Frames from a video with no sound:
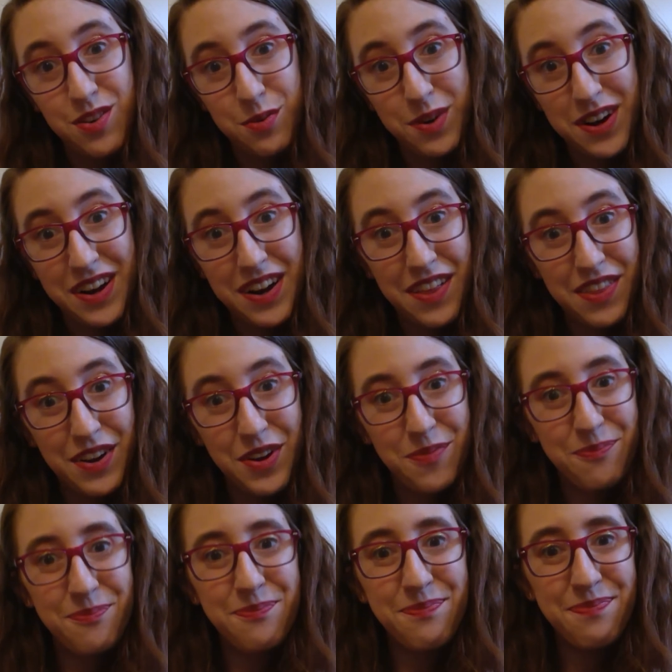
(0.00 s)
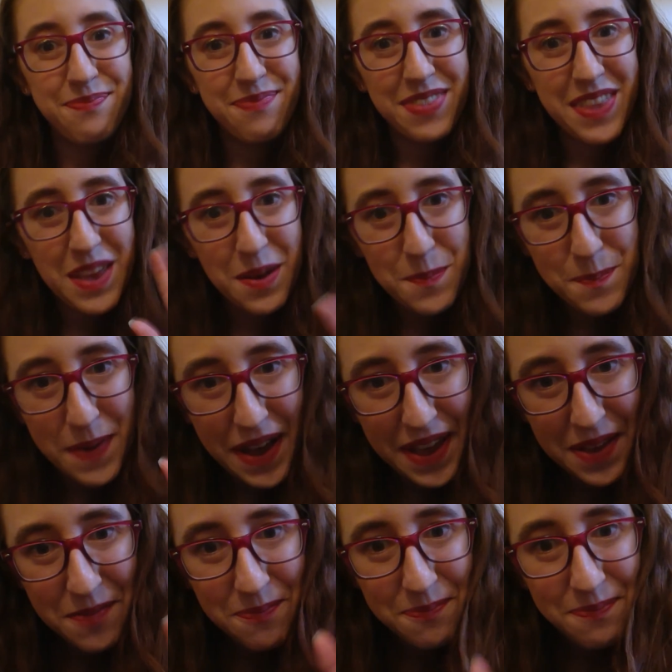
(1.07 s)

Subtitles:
to one another. Bye.